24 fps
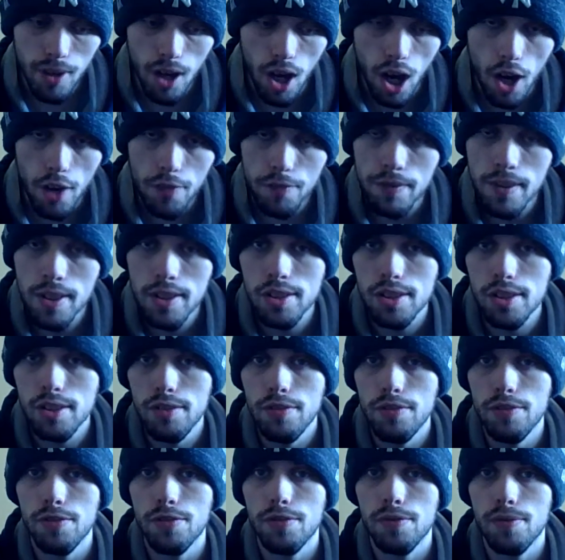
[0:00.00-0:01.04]

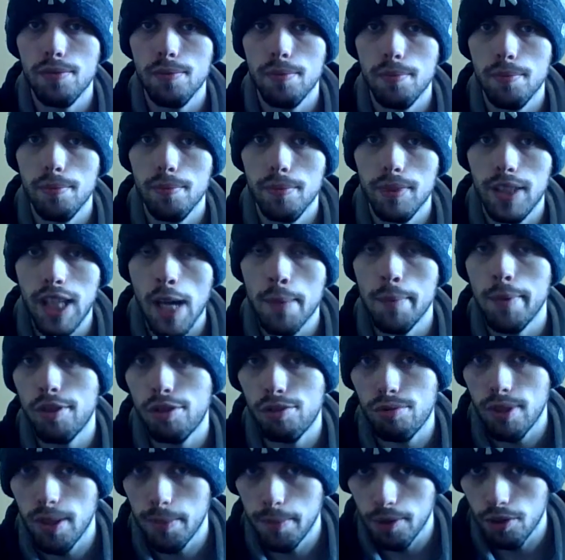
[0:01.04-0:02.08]
offensive
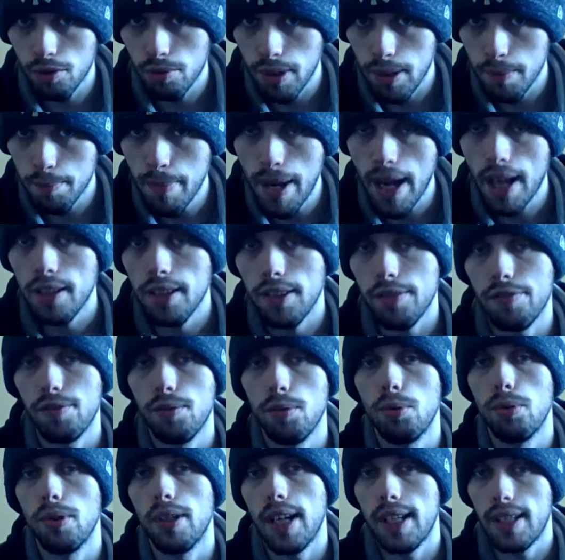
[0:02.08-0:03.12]
chemistry between Matt
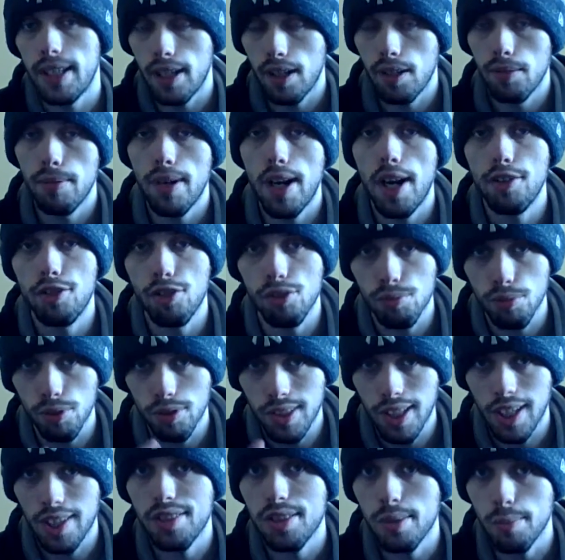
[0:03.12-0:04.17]
LaFleur and Aaron Rodgers will
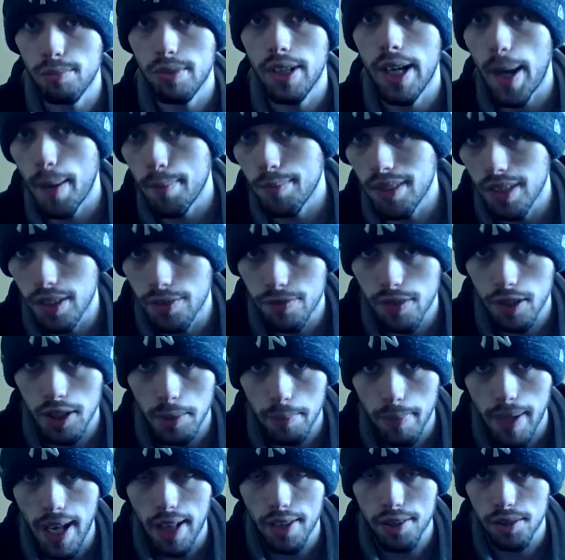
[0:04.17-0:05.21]
take some time to
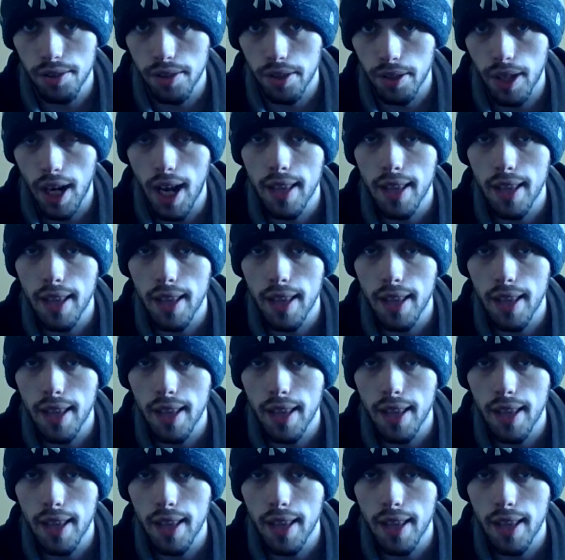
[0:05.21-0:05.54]
develop as the year.